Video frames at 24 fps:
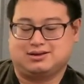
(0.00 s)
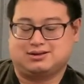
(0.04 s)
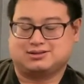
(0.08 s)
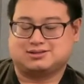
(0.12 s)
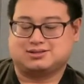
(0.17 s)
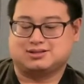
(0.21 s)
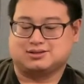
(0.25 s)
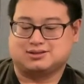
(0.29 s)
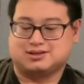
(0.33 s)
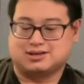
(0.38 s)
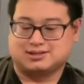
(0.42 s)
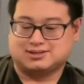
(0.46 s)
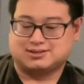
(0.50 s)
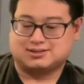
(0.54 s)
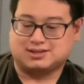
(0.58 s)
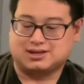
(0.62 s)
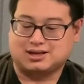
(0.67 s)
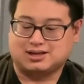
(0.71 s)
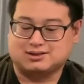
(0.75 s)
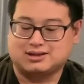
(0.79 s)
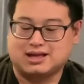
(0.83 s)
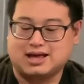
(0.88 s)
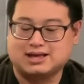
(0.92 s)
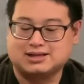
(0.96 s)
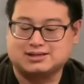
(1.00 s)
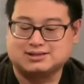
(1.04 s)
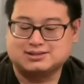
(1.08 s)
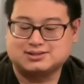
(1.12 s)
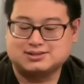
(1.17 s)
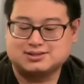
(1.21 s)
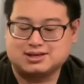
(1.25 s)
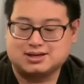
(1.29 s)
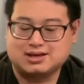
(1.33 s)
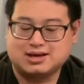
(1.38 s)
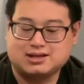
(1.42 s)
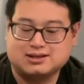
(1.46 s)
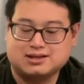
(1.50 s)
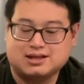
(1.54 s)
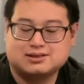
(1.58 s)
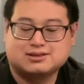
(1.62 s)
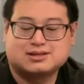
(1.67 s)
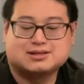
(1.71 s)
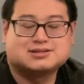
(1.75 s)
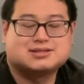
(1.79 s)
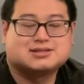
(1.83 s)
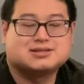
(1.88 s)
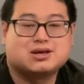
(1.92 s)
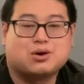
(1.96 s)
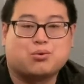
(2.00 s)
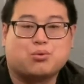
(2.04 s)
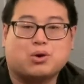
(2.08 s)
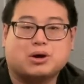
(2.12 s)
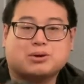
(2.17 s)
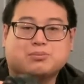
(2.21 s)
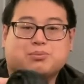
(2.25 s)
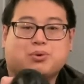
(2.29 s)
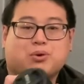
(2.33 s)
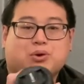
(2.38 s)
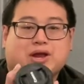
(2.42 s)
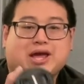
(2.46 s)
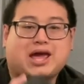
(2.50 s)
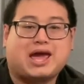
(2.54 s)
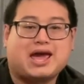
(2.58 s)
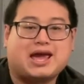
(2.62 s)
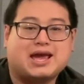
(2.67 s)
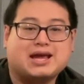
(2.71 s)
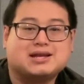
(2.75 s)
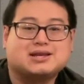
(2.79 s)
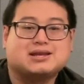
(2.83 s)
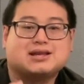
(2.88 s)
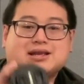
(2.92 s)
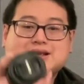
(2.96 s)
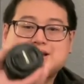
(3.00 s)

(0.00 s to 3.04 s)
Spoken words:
to this lens. And then this is a 1.8, it